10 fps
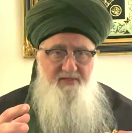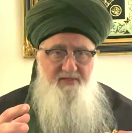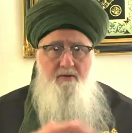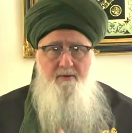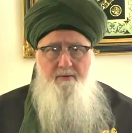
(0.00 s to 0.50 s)

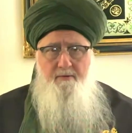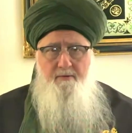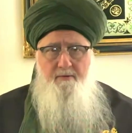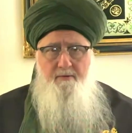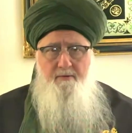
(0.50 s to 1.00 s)

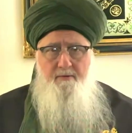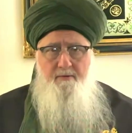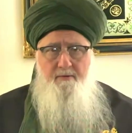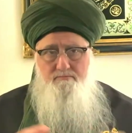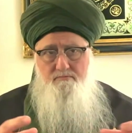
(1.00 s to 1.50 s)

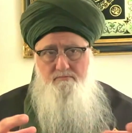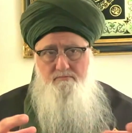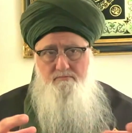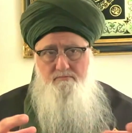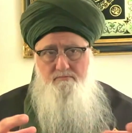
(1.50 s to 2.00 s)
(silence)